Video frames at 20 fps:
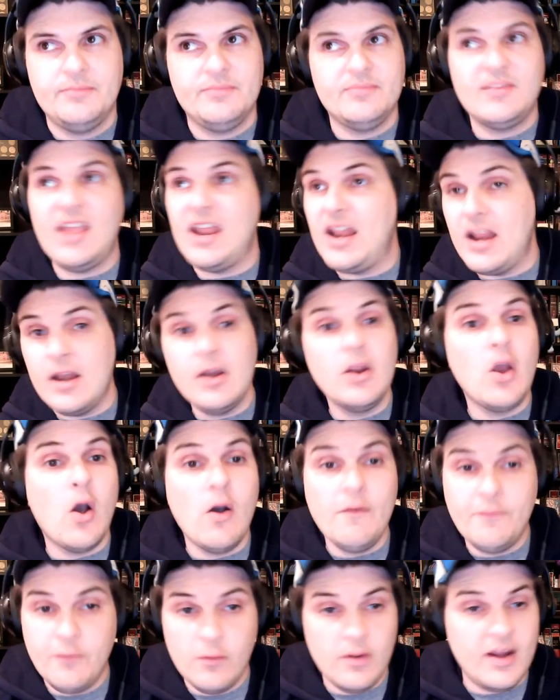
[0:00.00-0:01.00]
They didn't
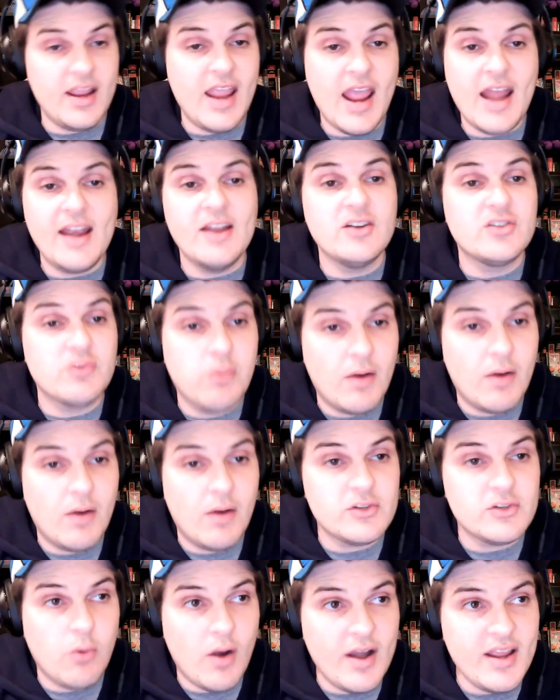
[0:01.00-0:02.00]
go for it again in
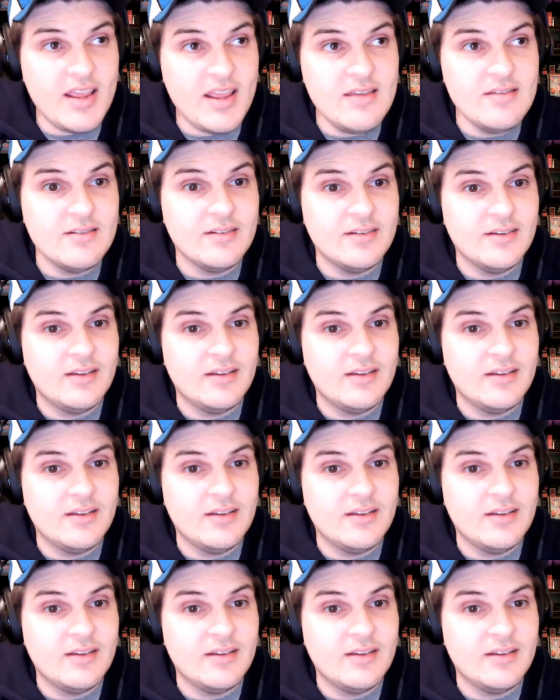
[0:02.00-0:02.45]
2020.